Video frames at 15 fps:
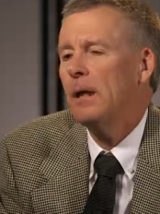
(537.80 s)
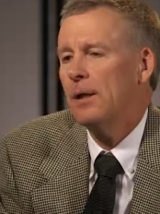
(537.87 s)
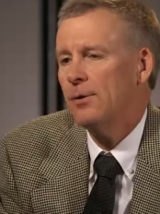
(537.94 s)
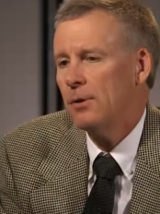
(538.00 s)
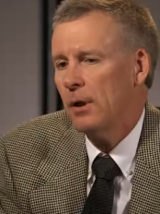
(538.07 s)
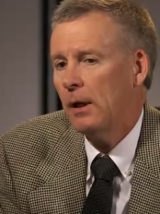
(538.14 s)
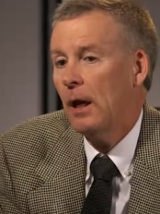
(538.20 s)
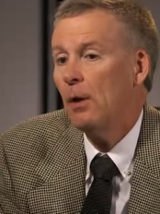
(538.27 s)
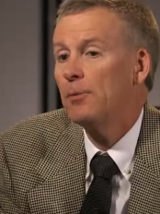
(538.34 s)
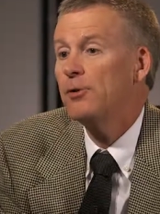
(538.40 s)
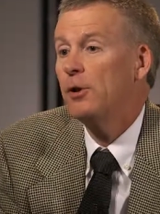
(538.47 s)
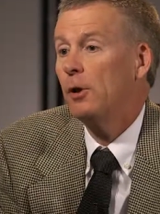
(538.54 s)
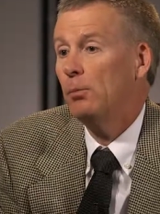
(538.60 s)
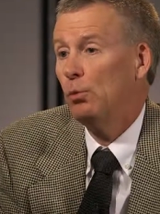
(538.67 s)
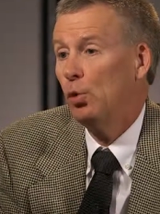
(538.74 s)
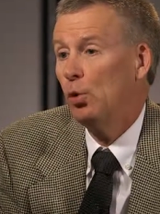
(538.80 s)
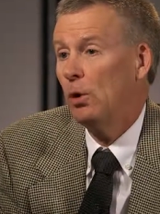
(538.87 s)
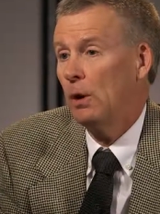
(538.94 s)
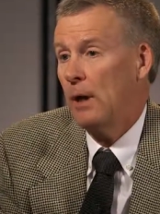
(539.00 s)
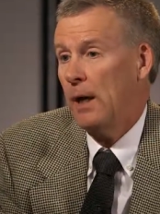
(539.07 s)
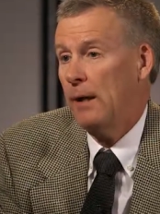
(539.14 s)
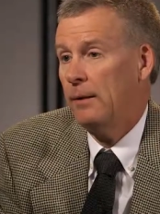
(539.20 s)
Yes, it helps their mood a
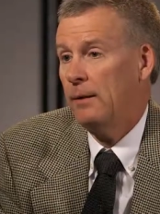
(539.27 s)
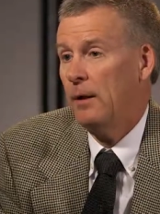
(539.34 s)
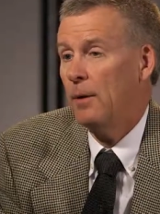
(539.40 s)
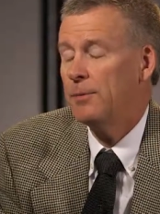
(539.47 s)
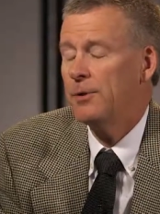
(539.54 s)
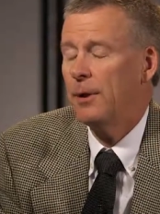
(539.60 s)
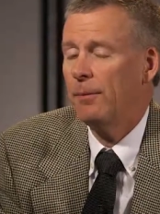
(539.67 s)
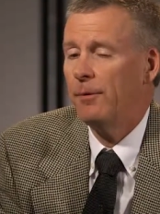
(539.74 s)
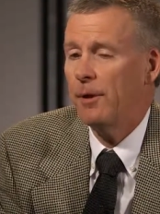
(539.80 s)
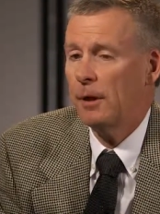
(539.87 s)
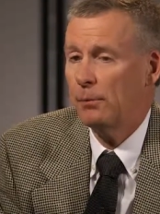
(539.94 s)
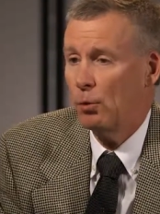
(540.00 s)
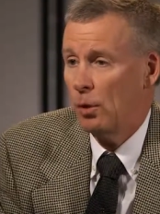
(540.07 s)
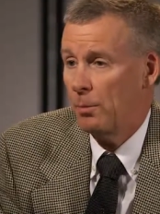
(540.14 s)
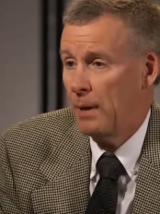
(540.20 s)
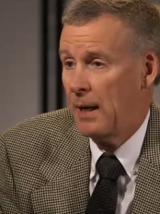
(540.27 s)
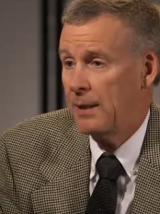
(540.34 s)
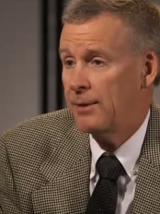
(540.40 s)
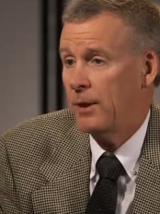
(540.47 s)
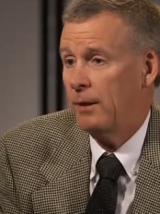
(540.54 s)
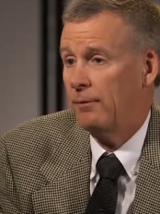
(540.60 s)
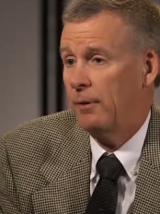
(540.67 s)
lot and helps them think more
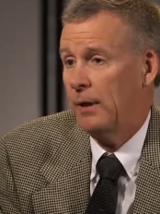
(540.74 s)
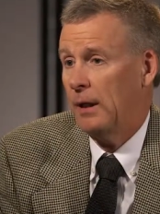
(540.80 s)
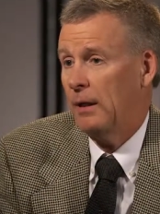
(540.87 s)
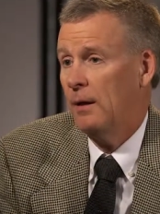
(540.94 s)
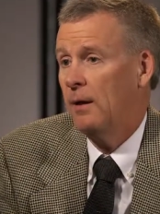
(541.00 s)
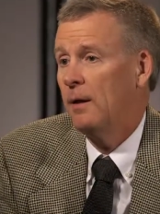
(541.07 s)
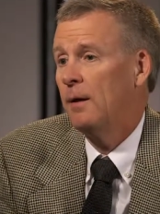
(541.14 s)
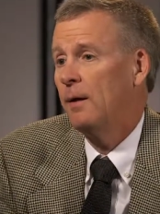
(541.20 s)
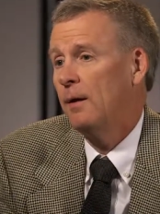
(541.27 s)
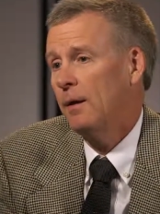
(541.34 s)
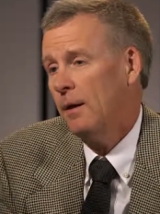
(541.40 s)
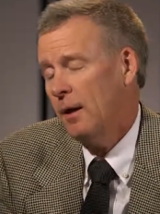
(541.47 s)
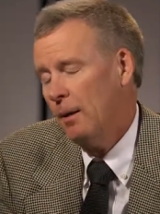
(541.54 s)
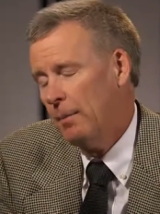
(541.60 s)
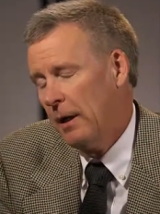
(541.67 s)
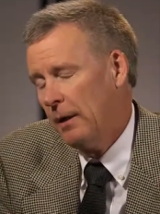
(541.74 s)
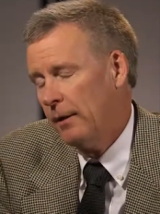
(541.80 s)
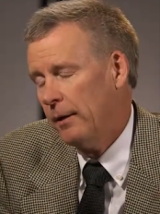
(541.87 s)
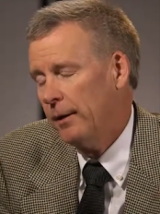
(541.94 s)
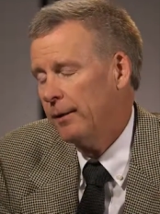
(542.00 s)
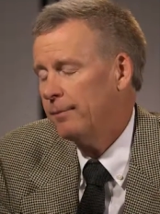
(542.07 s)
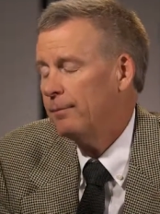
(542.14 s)
positively about
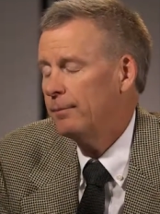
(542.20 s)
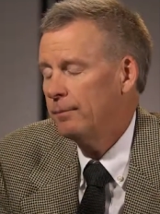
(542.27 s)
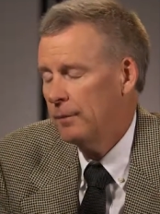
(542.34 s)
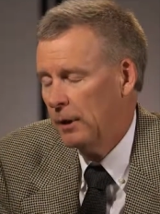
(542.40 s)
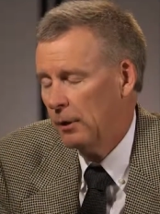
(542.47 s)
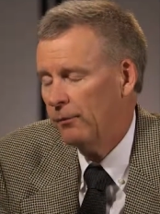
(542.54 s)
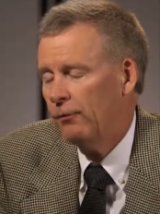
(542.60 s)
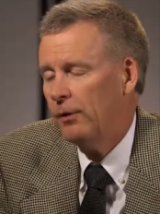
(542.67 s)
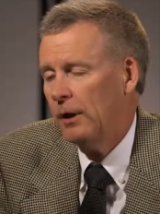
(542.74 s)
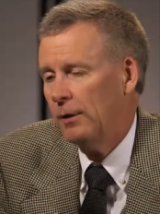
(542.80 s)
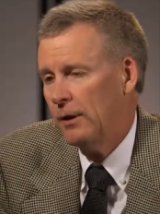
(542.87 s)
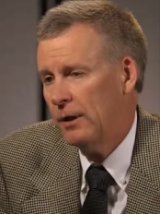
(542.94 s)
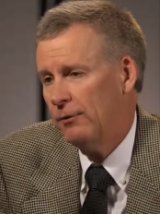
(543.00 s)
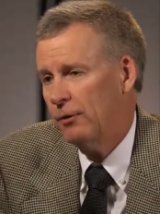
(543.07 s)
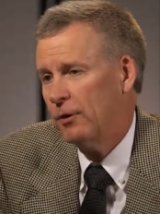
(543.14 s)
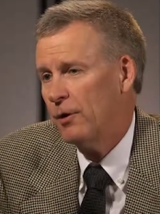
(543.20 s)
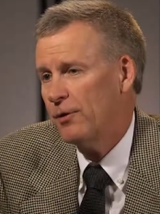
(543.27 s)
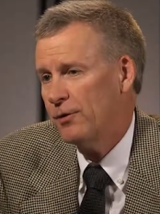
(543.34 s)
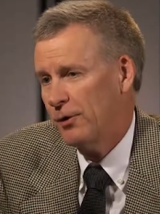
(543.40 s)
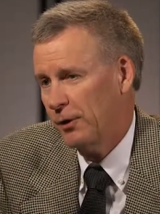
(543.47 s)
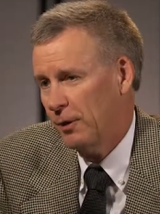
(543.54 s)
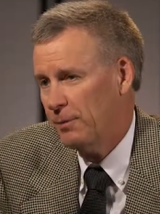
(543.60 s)
a you know very
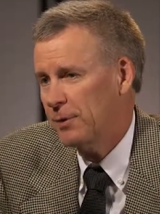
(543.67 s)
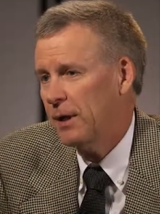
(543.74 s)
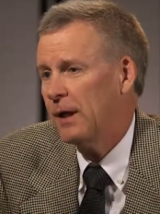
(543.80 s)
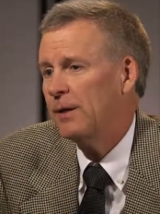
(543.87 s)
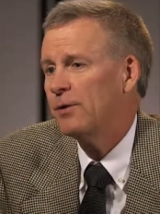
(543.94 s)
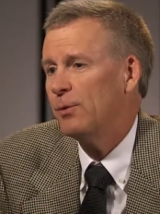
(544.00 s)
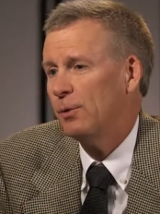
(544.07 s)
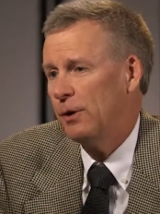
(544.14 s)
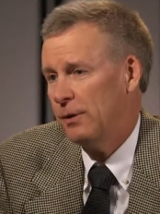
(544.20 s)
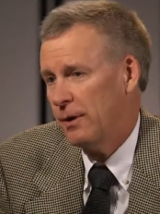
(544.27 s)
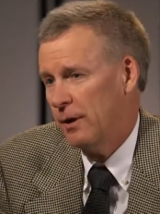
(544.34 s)
difficult circumstance when you